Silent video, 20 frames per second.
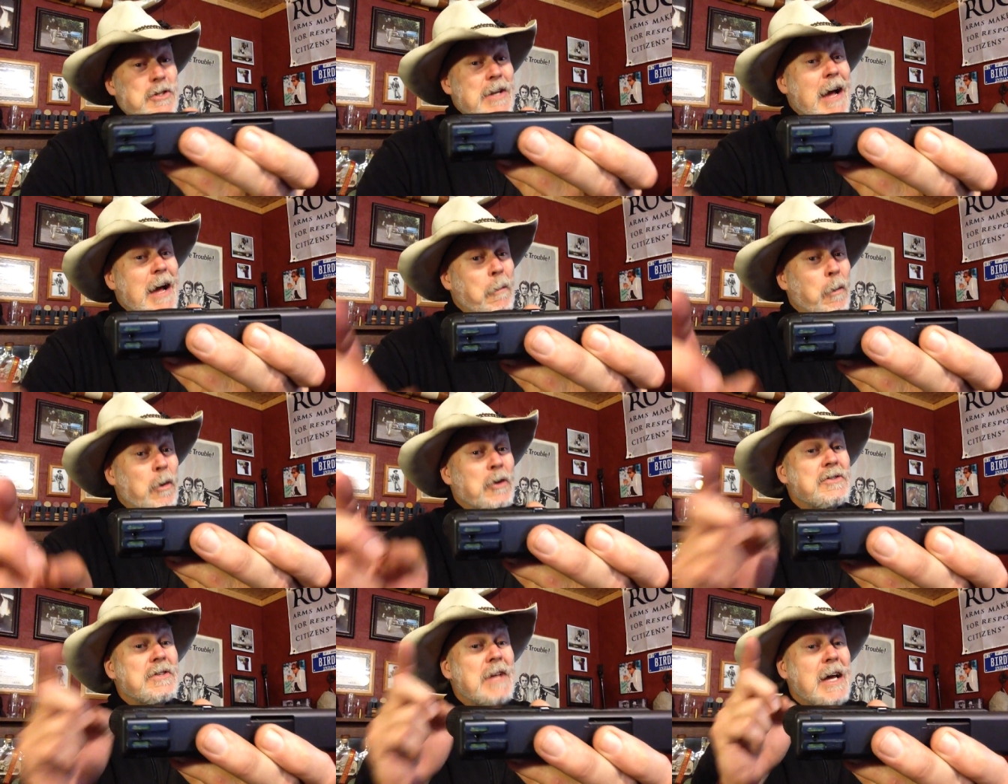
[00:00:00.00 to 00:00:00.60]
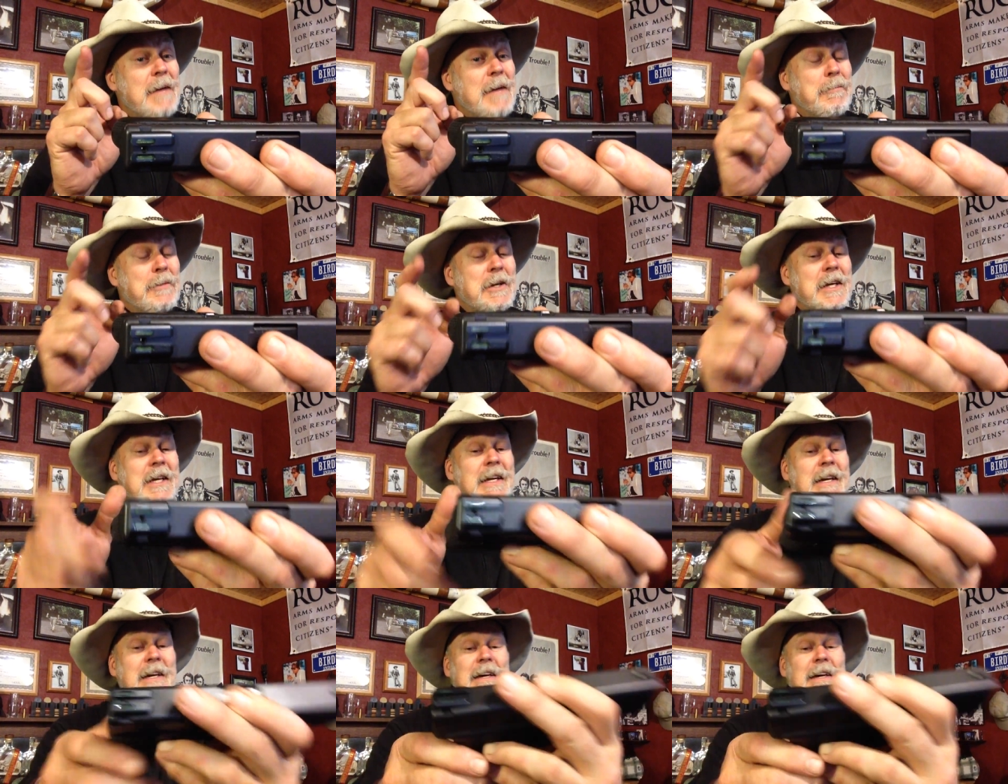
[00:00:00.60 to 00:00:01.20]
which not was not
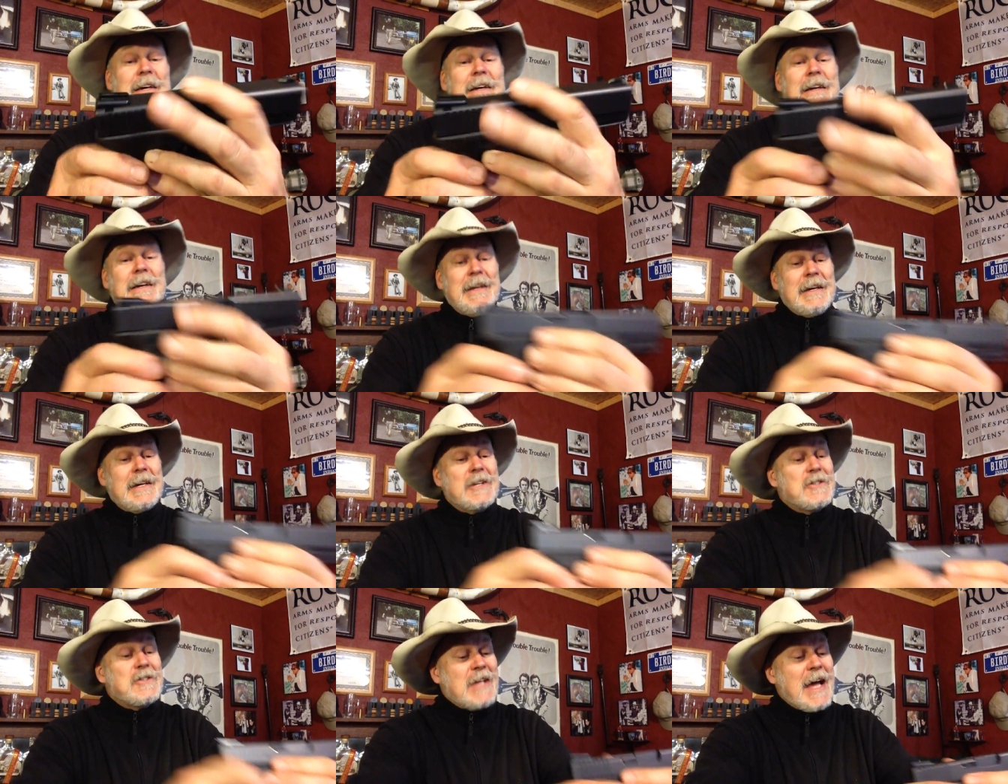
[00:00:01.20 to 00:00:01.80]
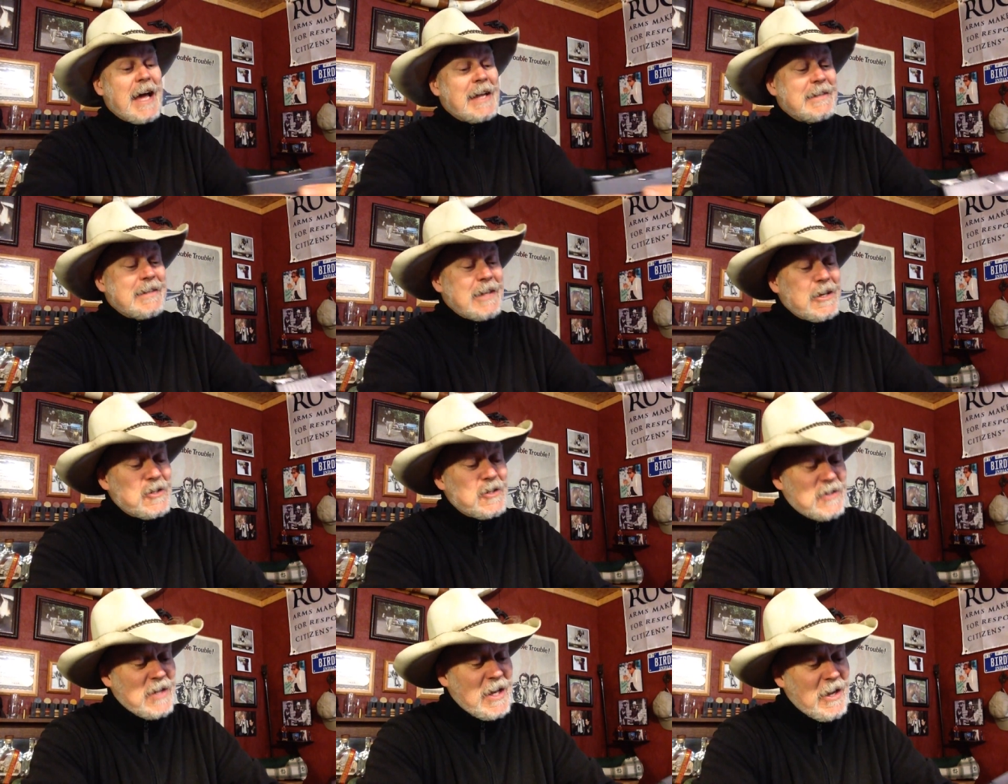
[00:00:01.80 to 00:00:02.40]
me. It's not
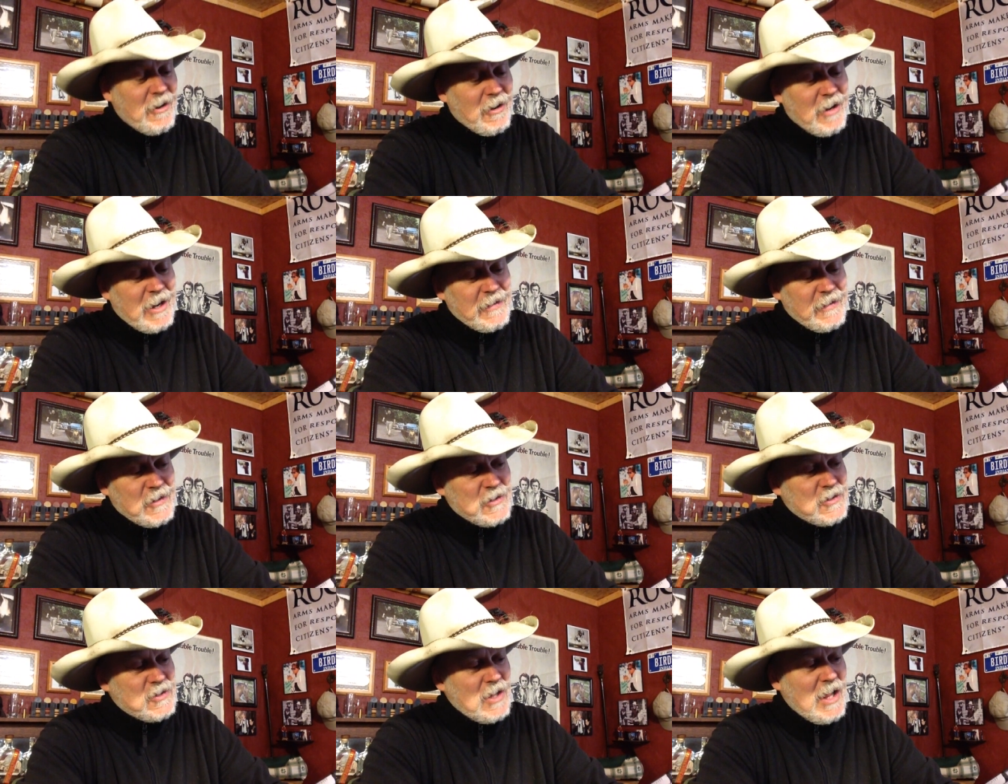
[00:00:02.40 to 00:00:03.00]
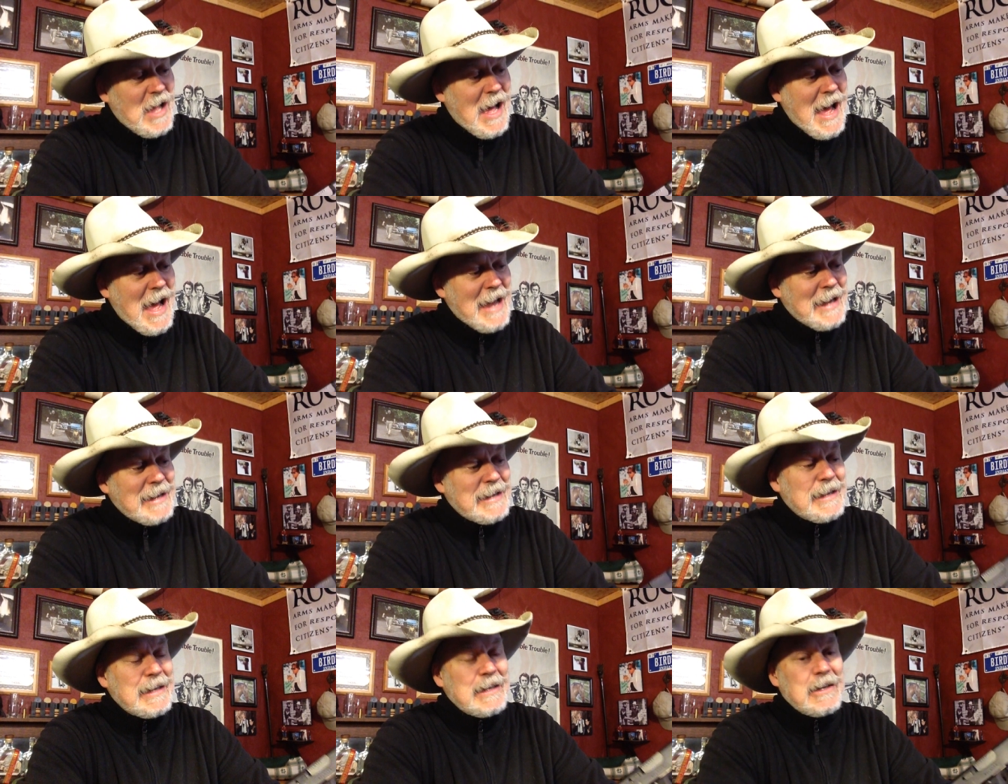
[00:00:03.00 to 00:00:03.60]
dead center on the
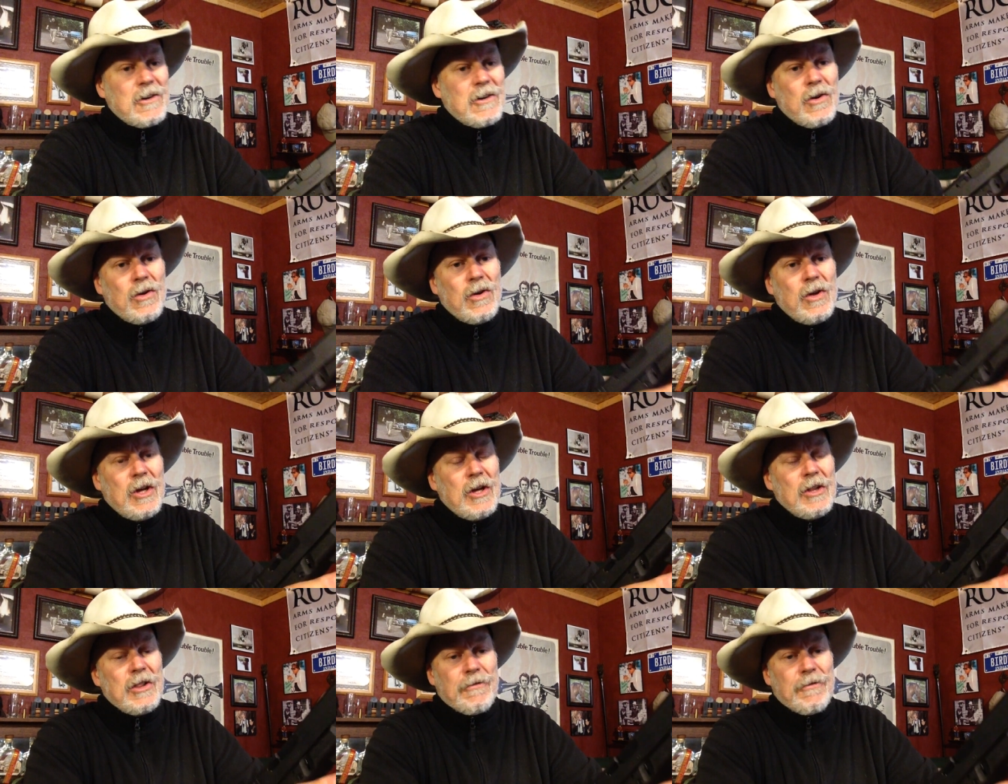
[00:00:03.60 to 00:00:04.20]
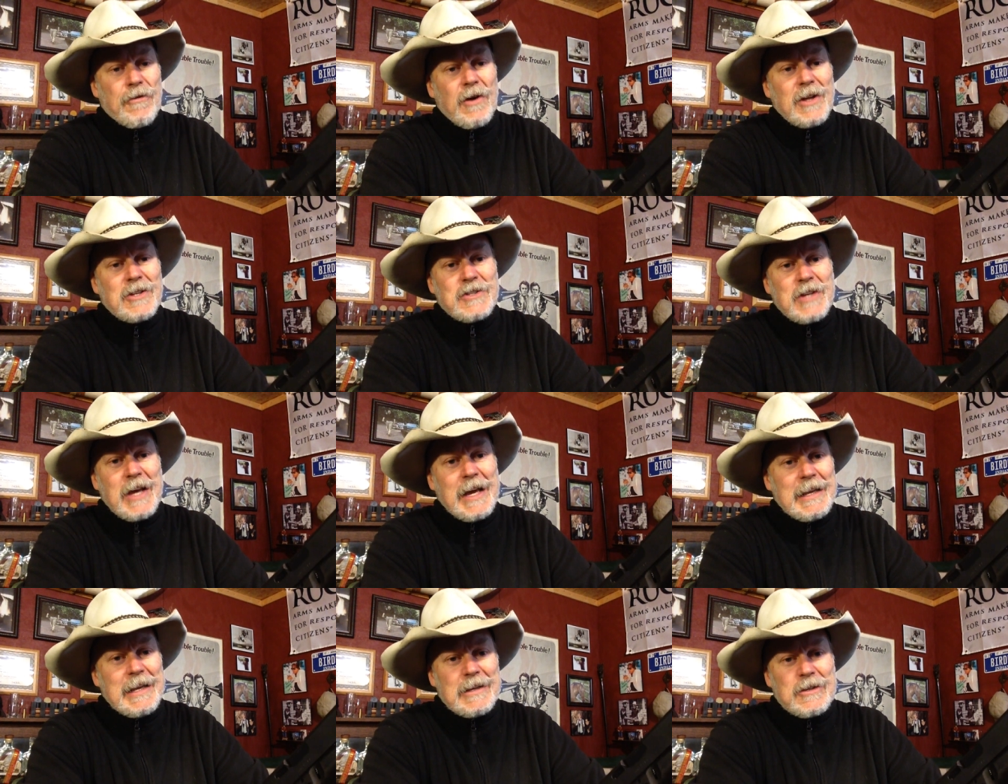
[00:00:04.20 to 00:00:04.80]
slide, and you know the front
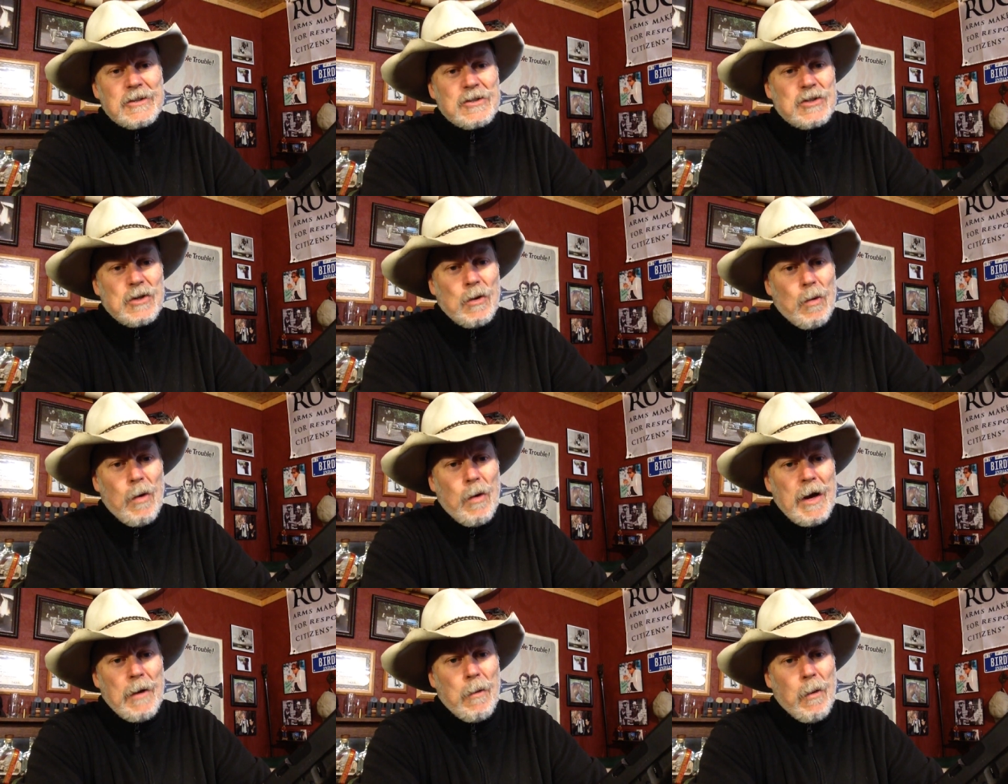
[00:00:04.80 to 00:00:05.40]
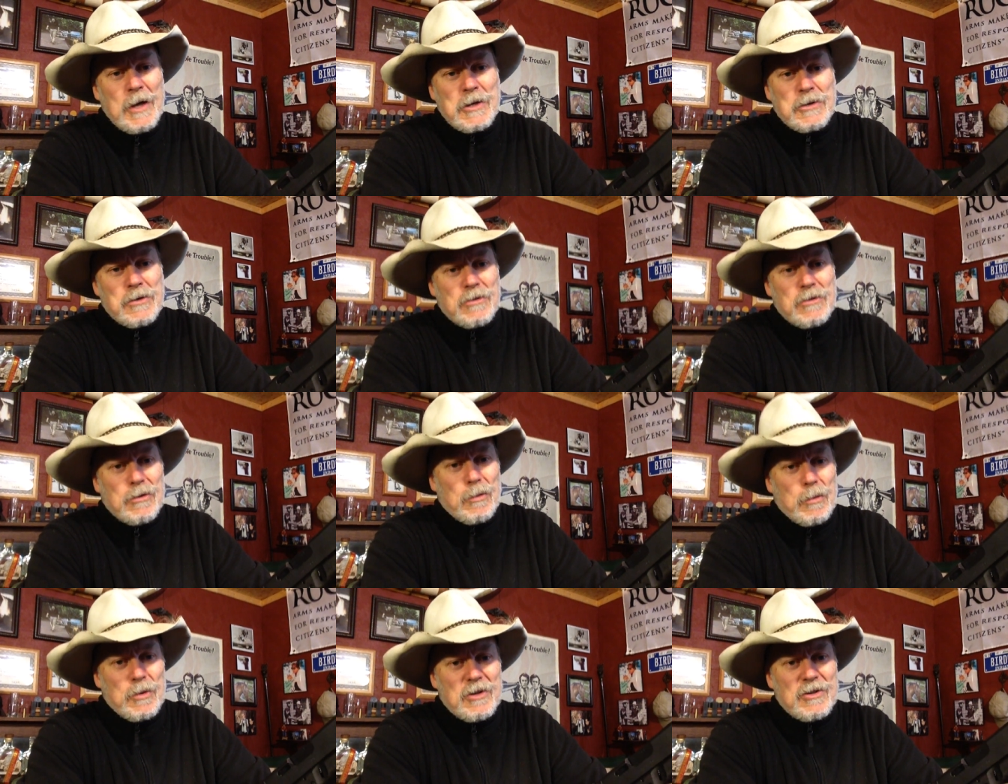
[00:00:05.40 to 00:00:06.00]
sight is, so why, why
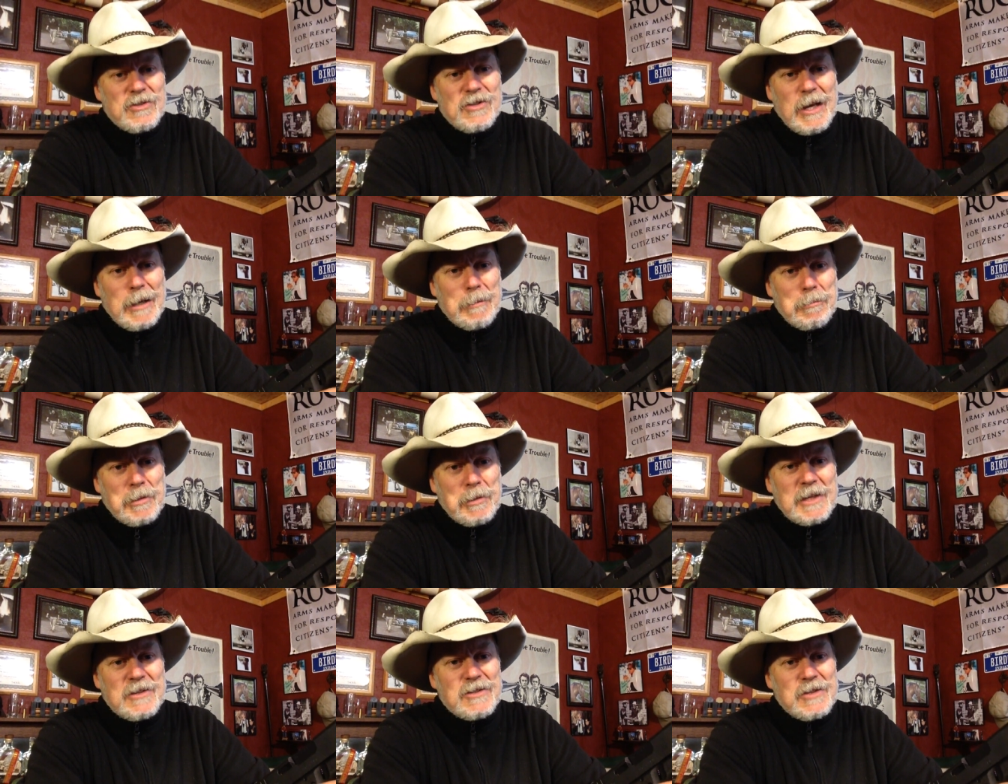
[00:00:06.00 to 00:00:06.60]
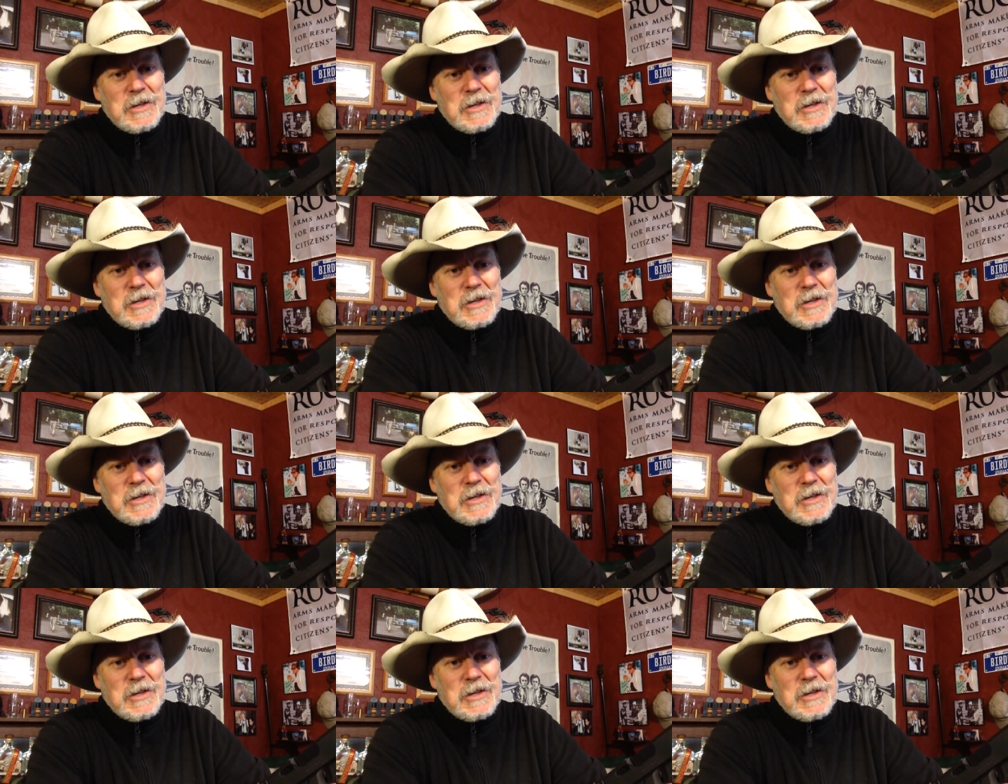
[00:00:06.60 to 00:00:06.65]
shouldn't the rear sight be?